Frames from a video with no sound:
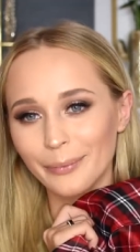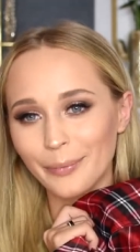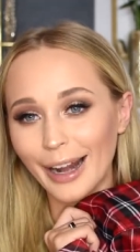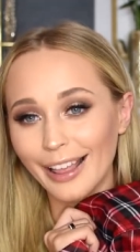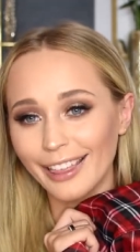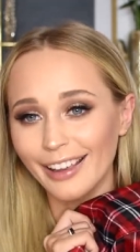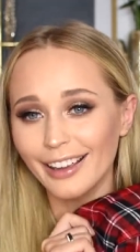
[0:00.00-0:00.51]
but
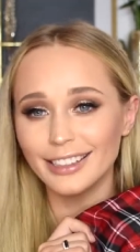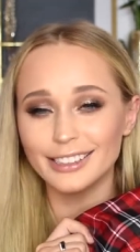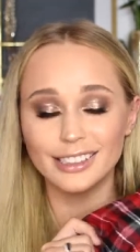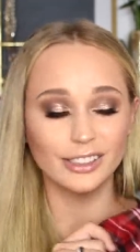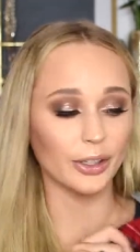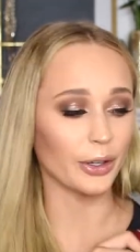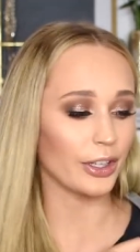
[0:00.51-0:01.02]
I think it's
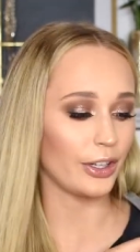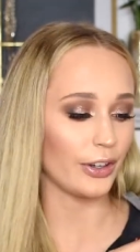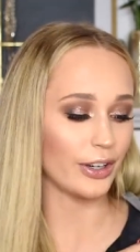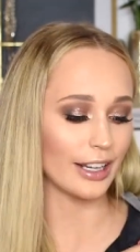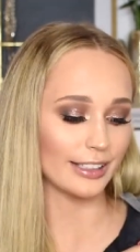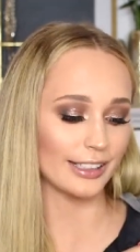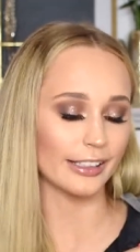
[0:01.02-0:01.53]
so
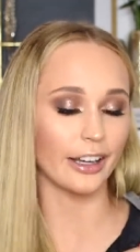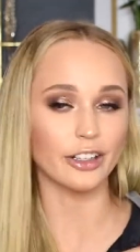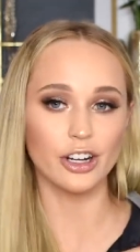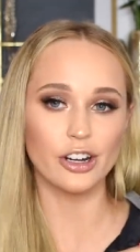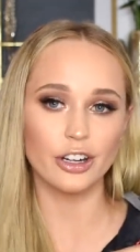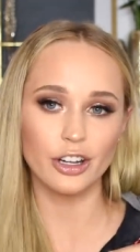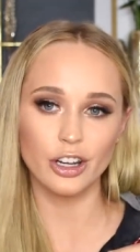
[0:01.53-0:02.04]
cute and
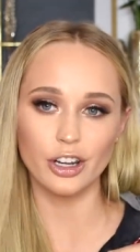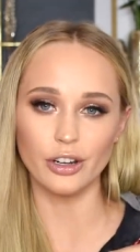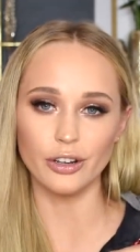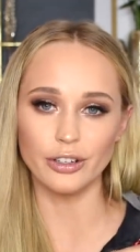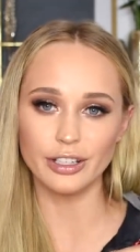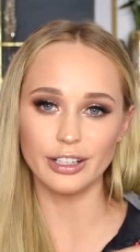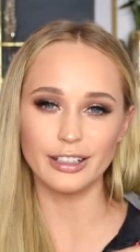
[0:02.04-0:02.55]
such a
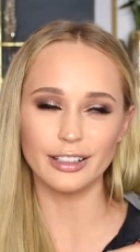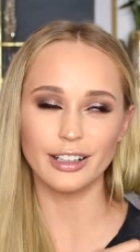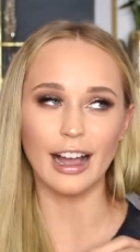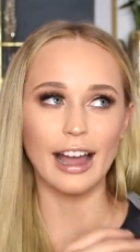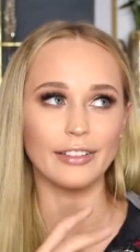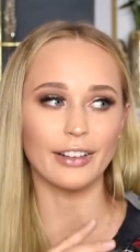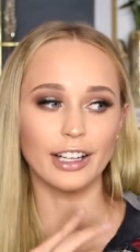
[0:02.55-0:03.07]
cute
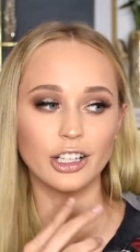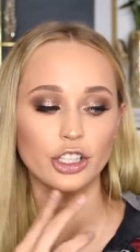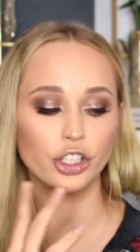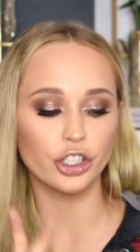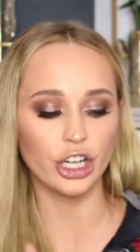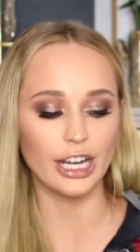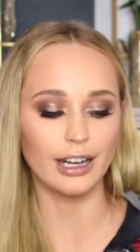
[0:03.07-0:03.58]
kind of like
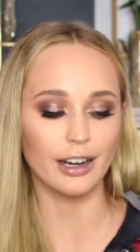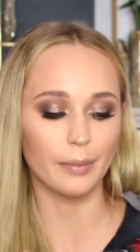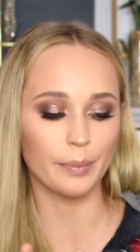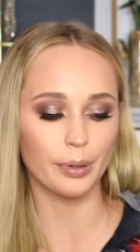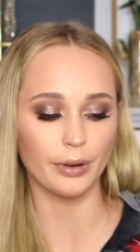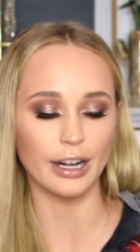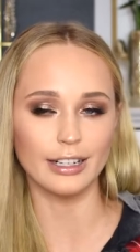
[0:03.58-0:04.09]
chic
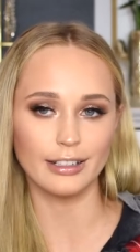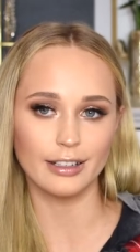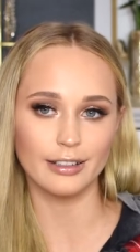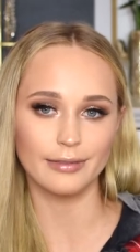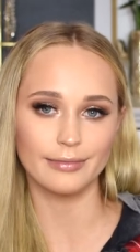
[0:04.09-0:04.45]
print.